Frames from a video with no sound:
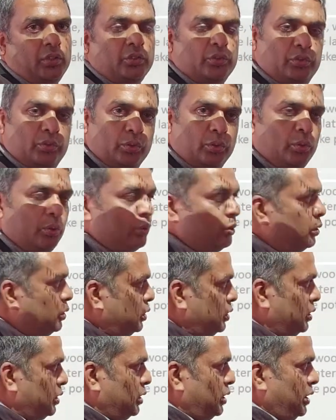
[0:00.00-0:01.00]
So,
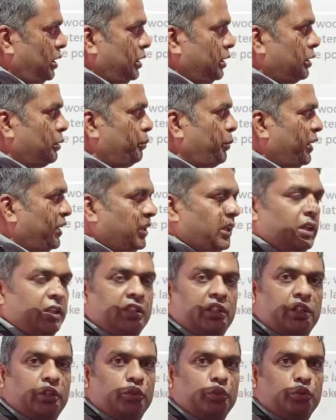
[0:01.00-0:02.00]
in the beginning
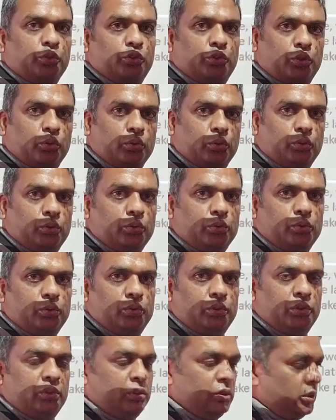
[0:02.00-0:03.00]
they used stone
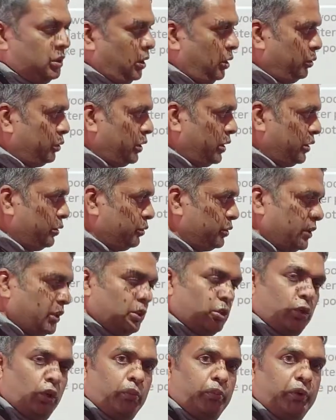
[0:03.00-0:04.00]
tools, now they're
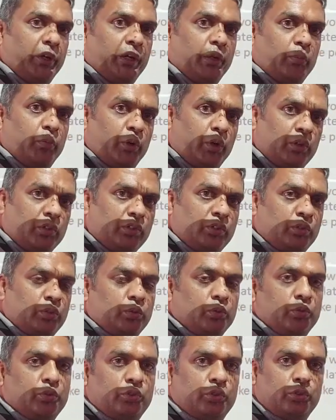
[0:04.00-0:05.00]
using copper and bronze
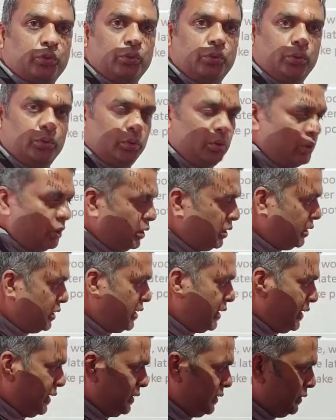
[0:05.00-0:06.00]
tools to
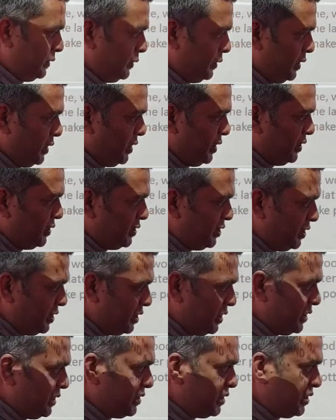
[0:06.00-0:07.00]
dig.
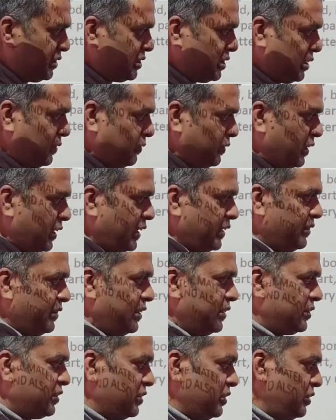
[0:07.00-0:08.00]
Cities and
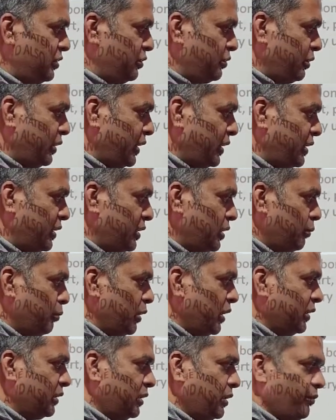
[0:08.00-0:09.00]
civilization traded
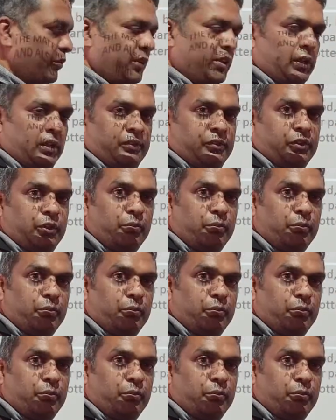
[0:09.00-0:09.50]
among themselves.